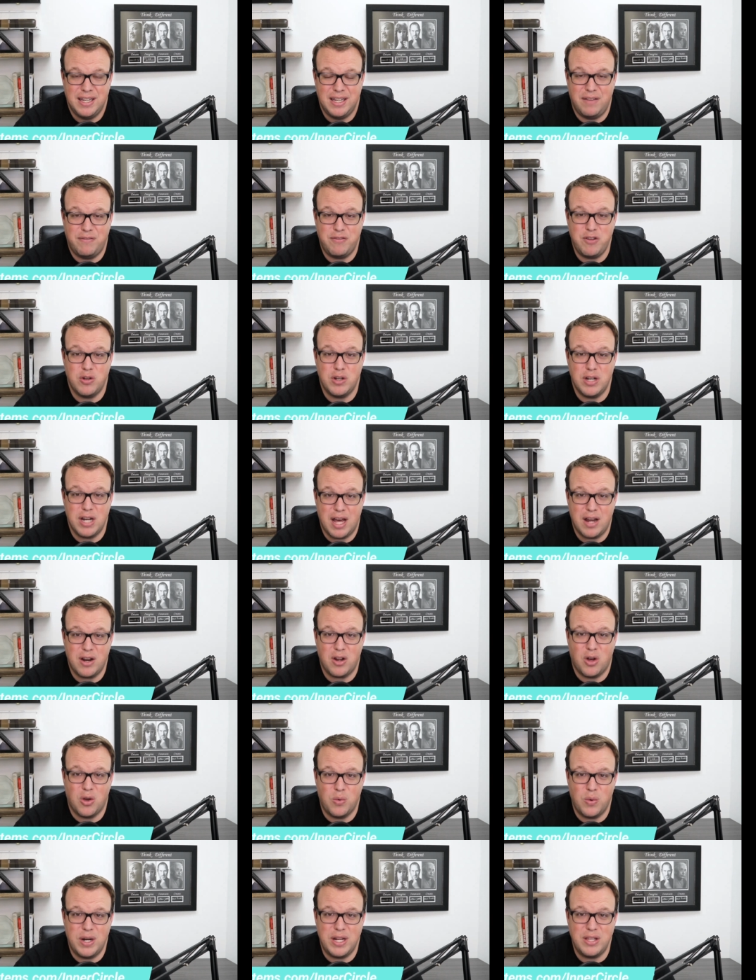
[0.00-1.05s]
And if you're not
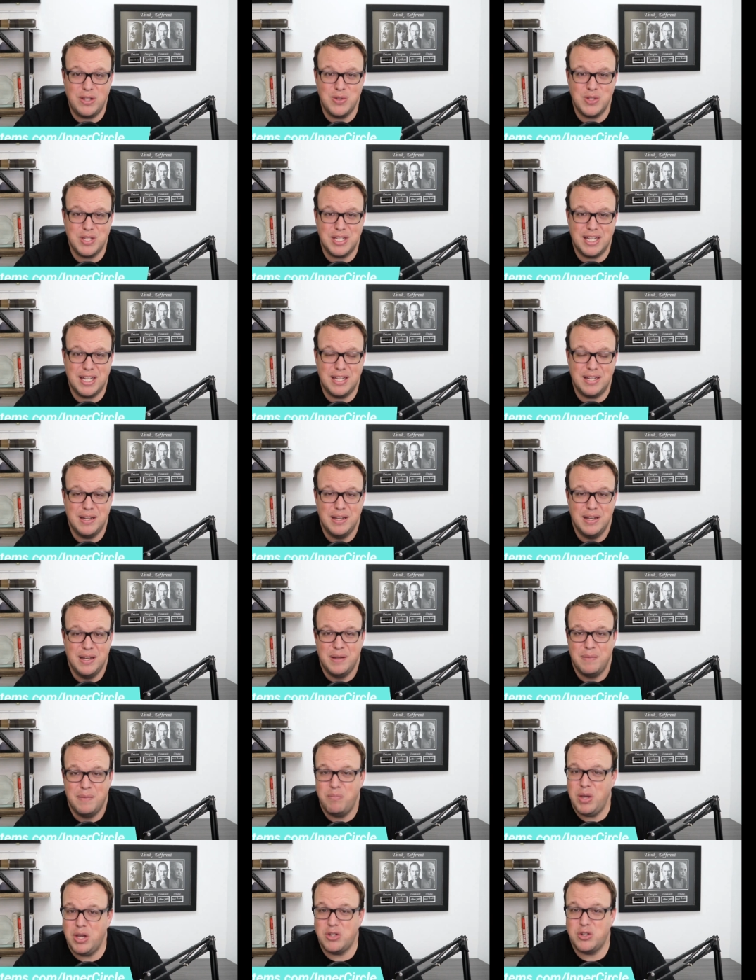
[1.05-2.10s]
already using it,
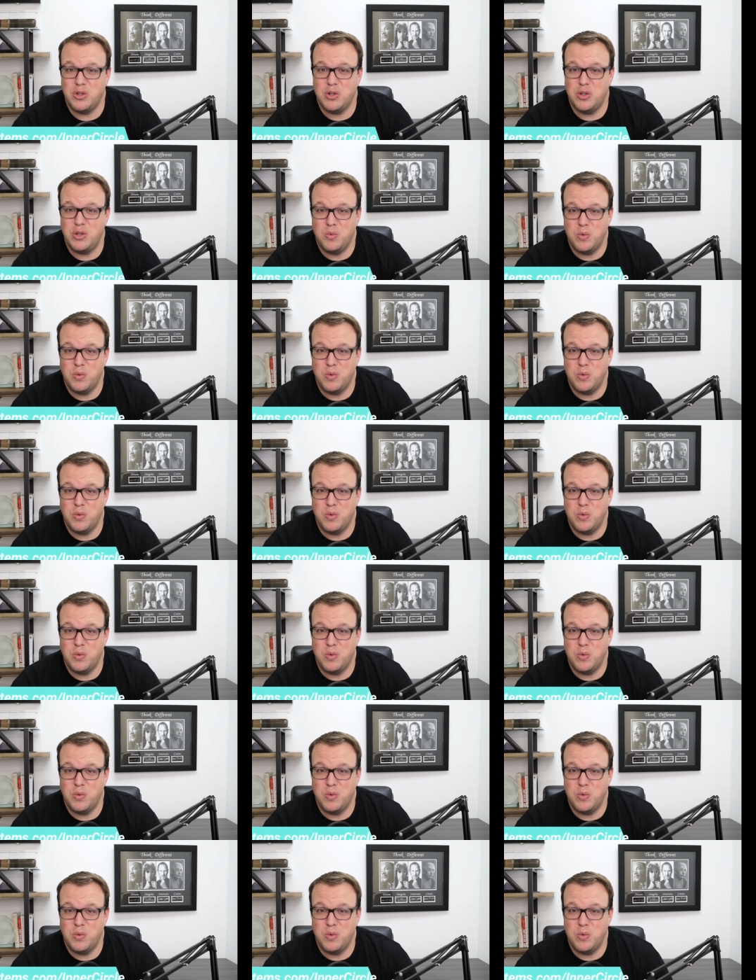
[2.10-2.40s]
make sure